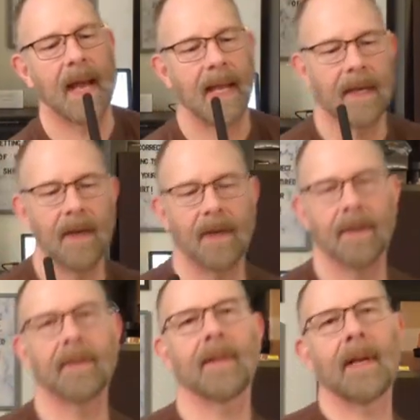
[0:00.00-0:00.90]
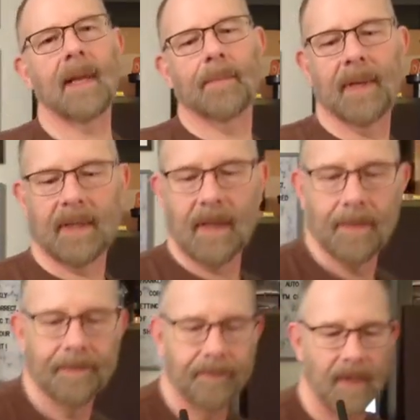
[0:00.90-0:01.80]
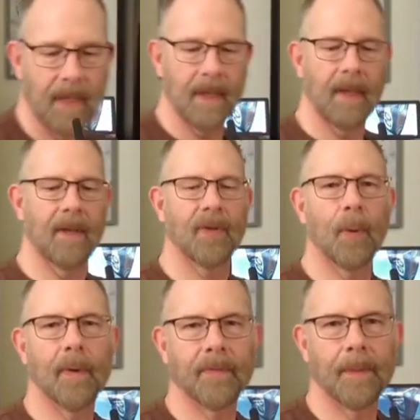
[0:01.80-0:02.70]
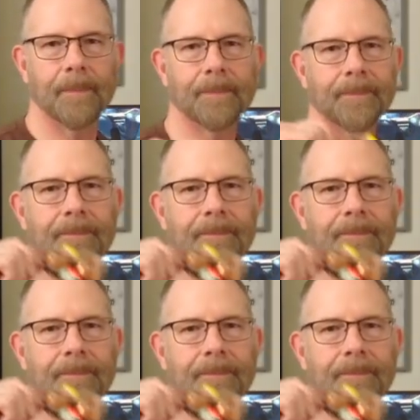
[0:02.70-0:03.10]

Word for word: guy here that I picked up, two of them,